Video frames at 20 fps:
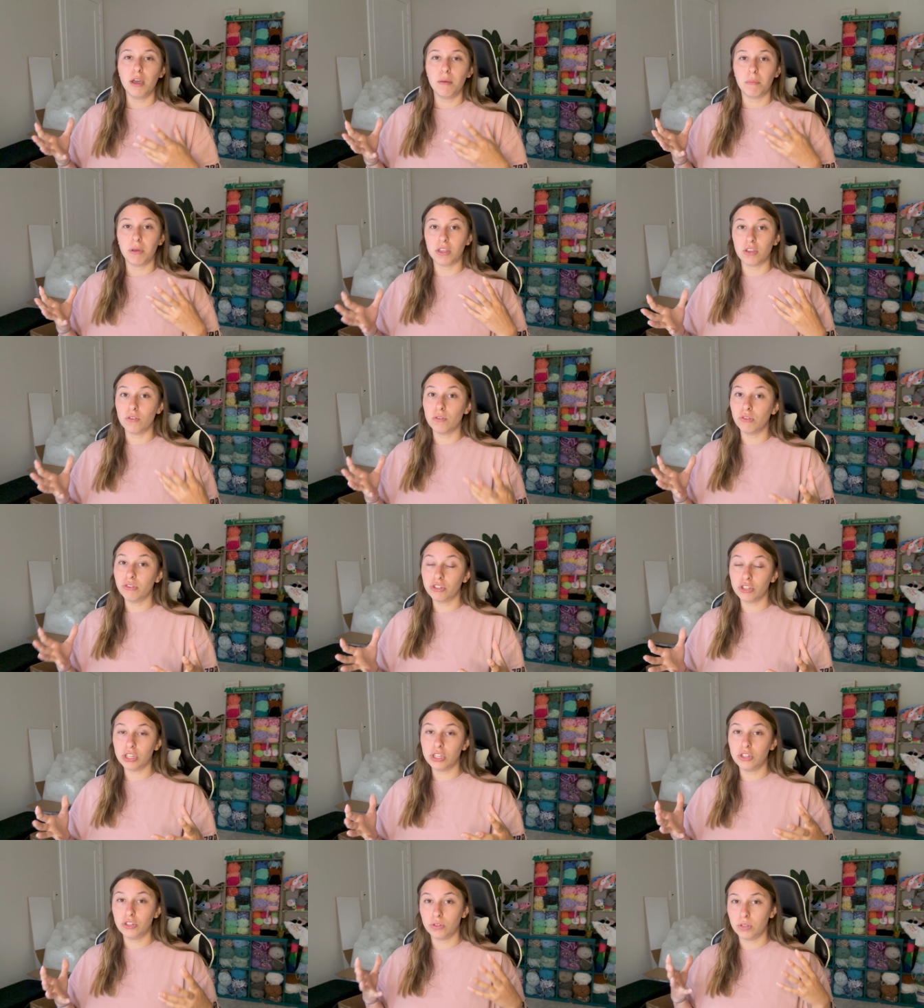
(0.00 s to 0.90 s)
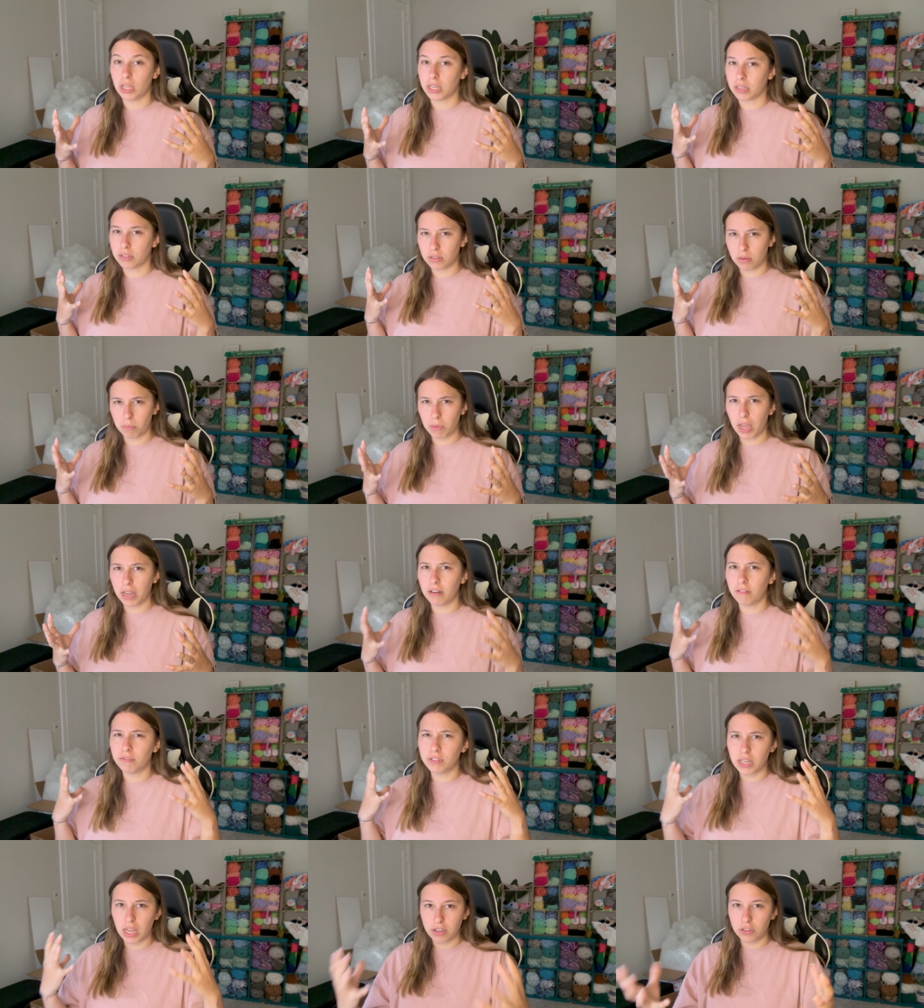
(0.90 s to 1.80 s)
but you usually do like some kind
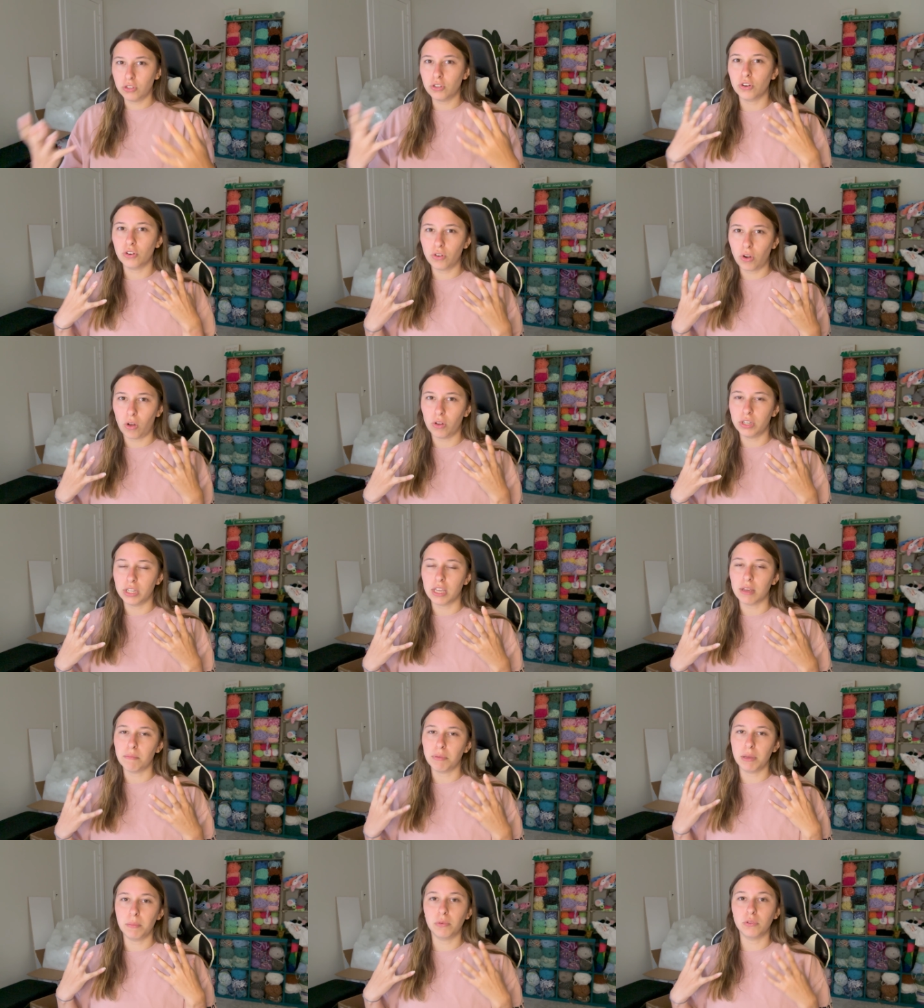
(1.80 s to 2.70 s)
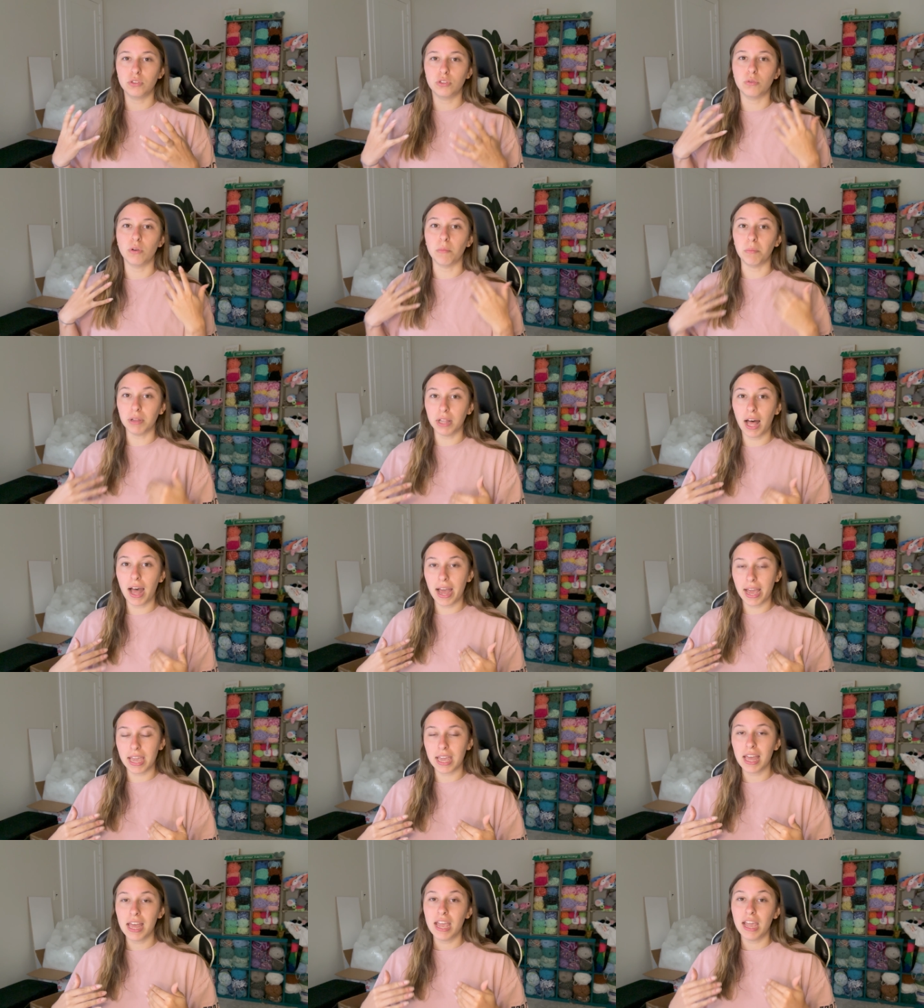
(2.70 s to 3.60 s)
of test or call to get people to
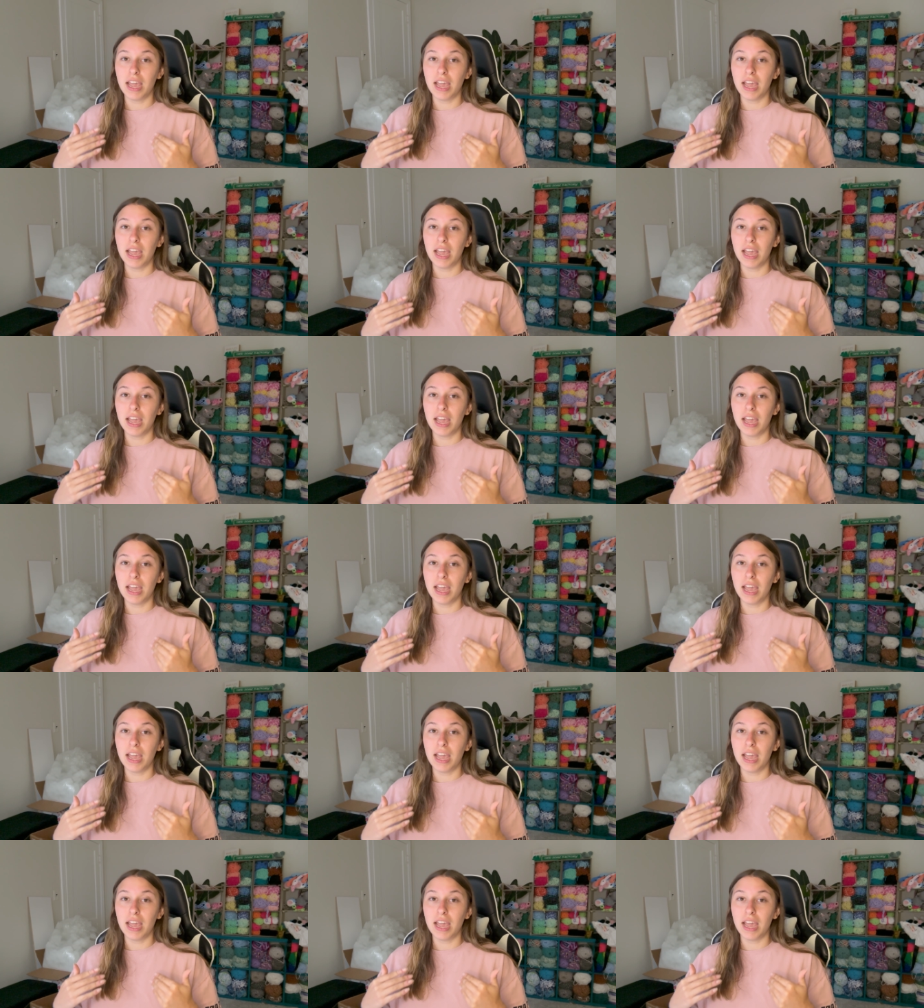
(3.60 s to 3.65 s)
apply,